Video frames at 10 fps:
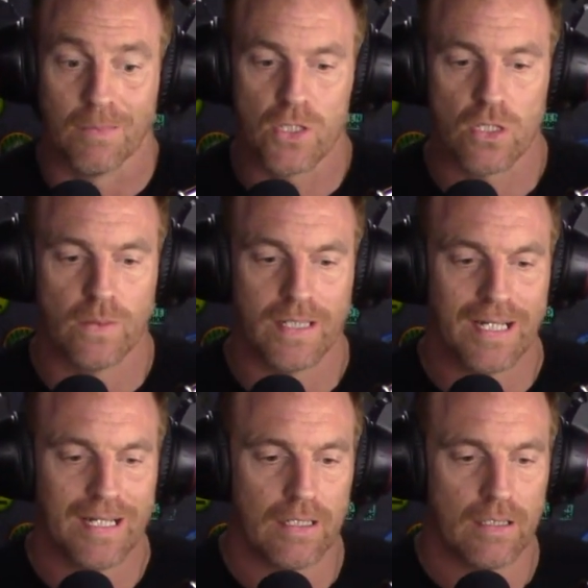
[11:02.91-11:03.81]
I'm
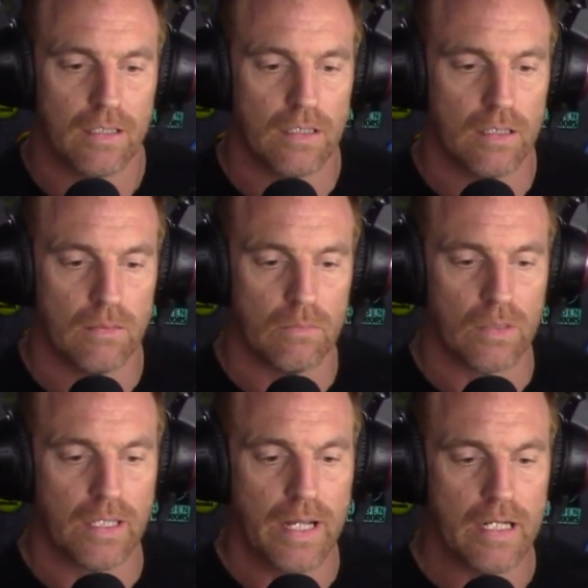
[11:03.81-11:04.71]
sure the
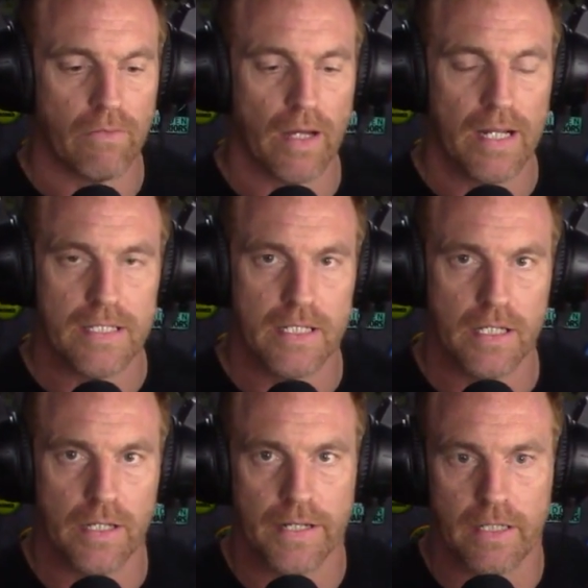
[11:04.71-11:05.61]
keener eyed
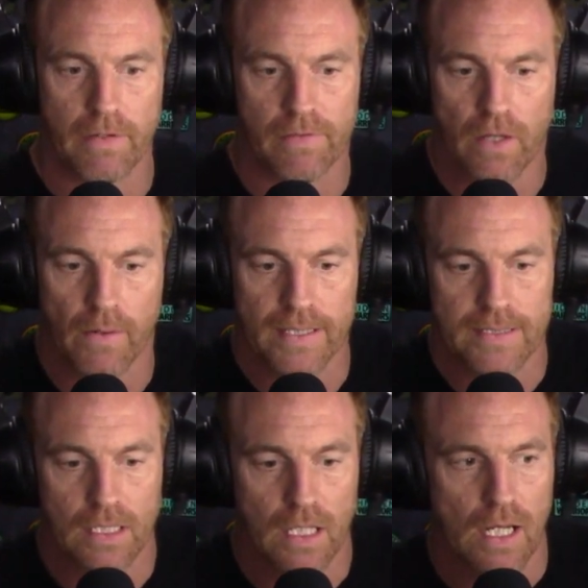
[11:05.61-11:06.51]
of you have noticed.